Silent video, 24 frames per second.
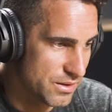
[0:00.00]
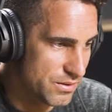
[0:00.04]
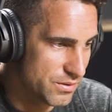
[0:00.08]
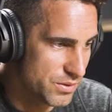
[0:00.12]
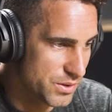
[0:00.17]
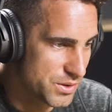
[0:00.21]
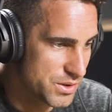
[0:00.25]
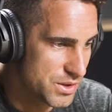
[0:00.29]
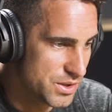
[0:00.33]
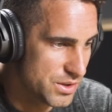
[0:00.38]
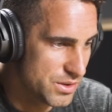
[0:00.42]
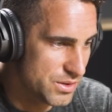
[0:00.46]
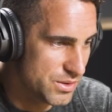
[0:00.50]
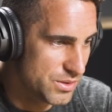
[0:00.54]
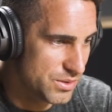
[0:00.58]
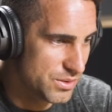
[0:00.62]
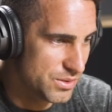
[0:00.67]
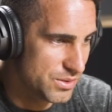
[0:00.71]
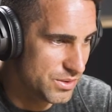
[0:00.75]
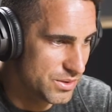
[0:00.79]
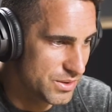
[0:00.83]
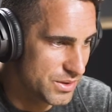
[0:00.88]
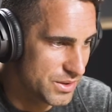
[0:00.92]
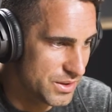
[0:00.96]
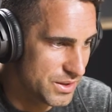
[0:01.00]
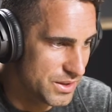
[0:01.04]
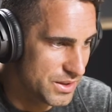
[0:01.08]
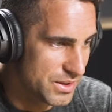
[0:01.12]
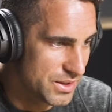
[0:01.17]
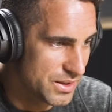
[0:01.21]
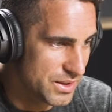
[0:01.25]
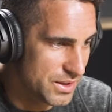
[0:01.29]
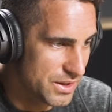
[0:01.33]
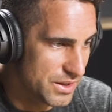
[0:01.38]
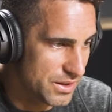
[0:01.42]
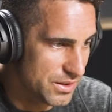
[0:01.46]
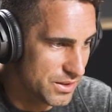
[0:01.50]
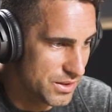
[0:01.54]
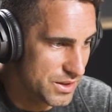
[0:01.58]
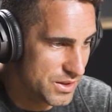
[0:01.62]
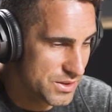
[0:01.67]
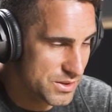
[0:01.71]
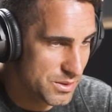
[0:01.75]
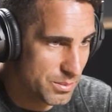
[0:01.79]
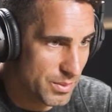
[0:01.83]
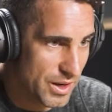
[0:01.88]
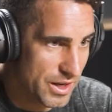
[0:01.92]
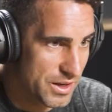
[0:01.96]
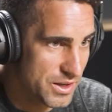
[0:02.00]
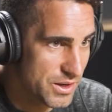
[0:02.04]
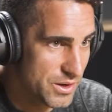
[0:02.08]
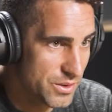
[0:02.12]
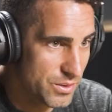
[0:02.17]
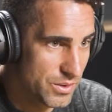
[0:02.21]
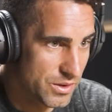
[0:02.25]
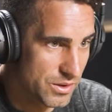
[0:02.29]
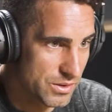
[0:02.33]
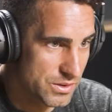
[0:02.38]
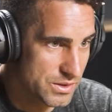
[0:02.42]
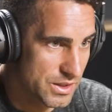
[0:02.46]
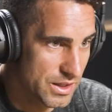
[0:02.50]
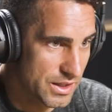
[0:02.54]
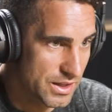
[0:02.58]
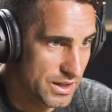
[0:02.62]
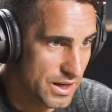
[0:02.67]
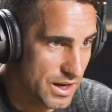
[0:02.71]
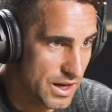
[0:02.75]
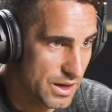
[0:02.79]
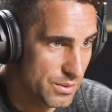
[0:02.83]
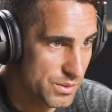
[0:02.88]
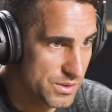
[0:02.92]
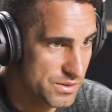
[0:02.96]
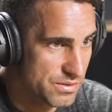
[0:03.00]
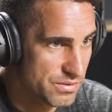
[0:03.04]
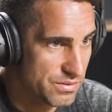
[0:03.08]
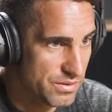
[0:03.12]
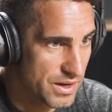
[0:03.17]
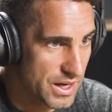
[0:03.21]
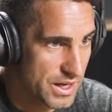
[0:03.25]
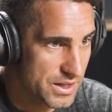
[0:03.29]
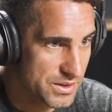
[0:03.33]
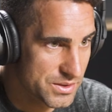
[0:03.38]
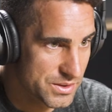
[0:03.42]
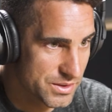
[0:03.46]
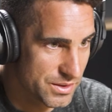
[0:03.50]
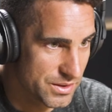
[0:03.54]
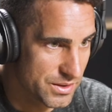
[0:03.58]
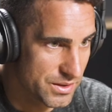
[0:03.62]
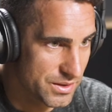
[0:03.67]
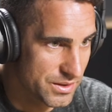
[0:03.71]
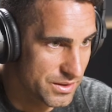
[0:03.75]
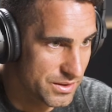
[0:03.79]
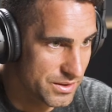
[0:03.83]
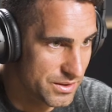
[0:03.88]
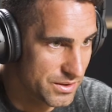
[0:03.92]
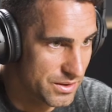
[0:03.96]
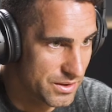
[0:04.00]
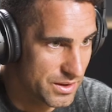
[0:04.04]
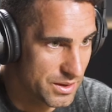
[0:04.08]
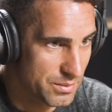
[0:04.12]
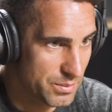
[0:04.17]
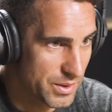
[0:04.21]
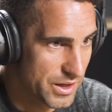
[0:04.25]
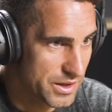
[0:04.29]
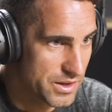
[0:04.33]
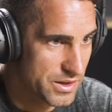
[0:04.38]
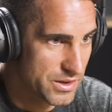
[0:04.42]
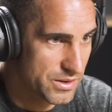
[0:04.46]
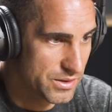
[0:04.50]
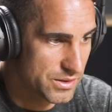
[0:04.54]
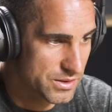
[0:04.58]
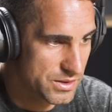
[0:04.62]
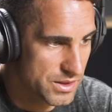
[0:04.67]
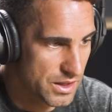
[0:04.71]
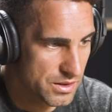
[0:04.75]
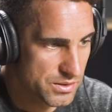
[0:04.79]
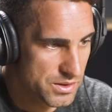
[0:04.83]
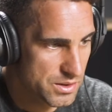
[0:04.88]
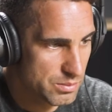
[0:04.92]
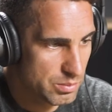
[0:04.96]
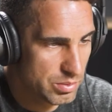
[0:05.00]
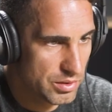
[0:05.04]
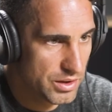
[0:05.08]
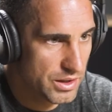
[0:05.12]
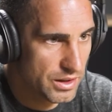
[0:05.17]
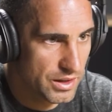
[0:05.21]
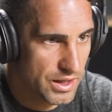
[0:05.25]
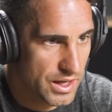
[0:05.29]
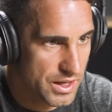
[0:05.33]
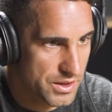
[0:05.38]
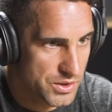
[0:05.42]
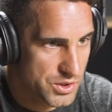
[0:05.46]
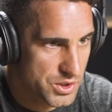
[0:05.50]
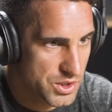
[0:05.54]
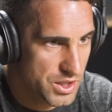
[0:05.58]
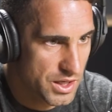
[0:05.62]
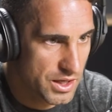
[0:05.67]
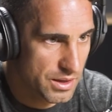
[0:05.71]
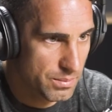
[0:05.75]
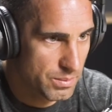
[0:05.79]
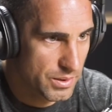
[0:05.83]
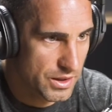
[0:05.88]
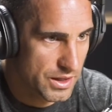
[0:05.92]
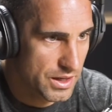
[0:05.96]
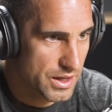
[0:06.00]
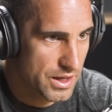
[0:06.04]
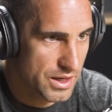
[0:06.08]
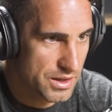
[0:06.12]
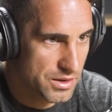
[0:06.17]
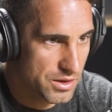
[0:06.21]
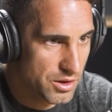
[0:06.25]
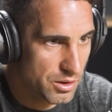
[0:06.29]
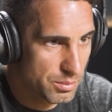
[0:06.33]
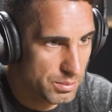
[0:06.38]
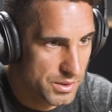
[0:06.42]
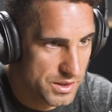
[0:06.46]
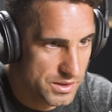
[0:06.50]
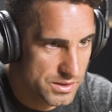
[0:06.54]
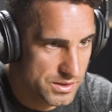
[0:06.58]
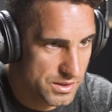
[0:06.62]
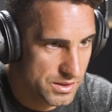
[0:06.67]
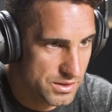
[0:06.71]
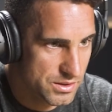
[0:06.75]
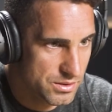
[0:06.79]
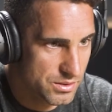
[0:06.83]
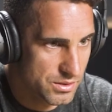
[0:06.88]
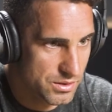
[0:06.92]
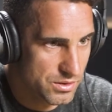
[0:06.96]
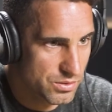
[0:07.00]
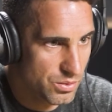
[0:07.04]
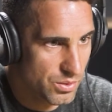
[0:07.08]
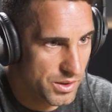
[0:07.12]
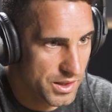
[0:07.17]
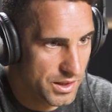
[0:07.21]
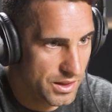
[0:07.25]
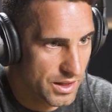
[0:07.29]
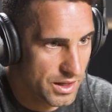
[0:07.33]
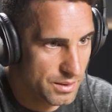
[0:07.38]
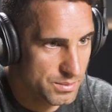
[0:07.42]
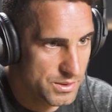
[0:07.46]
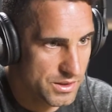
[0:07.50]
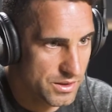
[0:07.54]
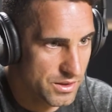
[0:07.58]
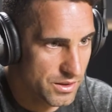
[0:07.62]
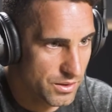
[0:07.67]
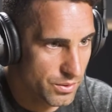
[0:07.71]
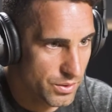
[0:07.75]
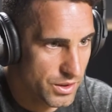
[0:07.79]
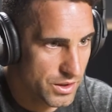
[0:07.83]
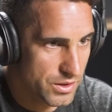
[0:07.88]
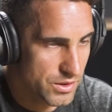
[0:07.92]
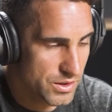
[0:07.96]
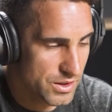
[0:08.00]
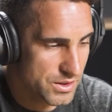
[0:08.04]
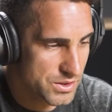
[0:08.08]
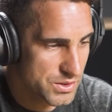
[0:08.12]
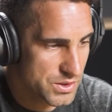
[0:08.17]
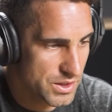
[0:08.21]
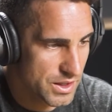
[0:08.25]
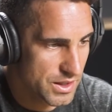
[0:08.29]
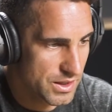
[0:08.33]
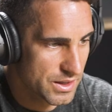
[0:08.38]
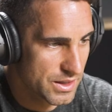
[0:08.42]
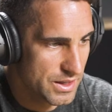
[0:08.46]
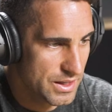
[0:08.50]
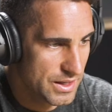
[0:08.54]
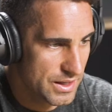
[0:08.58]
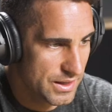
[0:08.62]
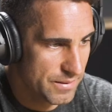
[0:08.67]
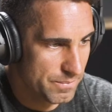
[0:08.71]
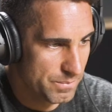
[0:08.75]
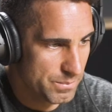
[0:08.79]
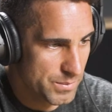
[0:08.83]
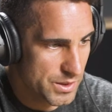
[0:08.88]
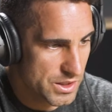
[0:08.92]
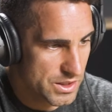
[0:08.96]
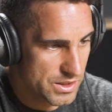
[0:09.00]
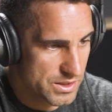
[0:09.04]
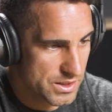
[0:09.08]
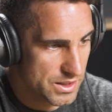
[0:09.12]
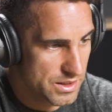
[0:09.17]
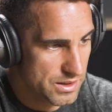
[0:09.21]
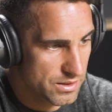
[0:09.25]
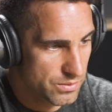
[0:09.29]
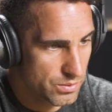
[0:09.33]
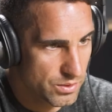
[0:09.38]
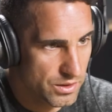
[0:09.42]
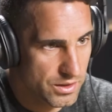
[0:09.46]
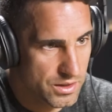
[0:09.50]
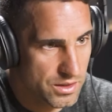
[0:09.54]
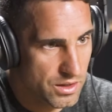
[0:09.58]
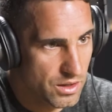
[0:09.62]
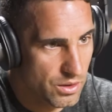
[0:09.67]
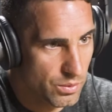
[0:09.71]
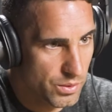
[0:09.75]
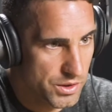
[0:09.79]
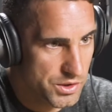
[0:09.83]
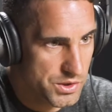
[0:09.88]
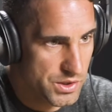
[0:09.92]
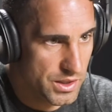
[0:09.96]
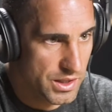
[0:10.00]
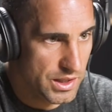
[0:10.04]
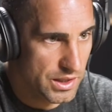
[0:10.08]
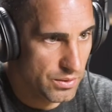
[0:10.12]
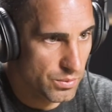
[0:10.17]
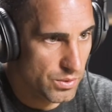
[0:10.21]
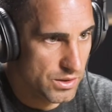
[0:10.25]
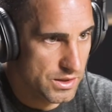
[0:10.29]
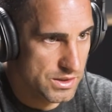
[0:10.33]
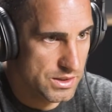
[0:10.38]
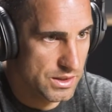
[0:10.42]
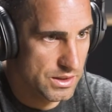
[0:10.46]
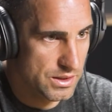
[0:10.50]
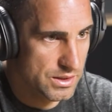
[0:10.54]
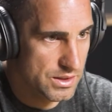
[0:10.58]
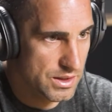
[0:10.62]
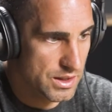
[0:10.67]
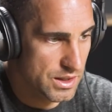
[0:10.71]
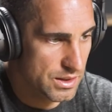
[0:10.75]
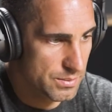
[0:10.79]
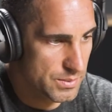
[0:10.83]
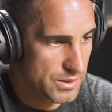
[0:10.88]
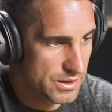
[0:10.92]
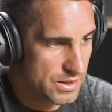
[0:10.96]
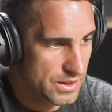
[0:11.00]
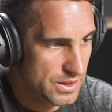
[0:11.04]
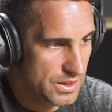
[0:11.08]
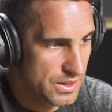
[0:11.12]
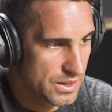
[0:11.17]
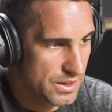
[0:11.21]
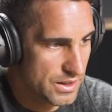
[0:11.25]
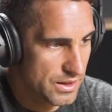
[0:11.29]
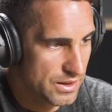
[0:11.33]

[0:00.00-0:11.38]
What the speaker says: For two, these are my heroes. Like, I was faster than my heroes. I was completely out of shape. Like, I had no business doing 20 laps on an arena cross track because I didn't really know what training was at the time.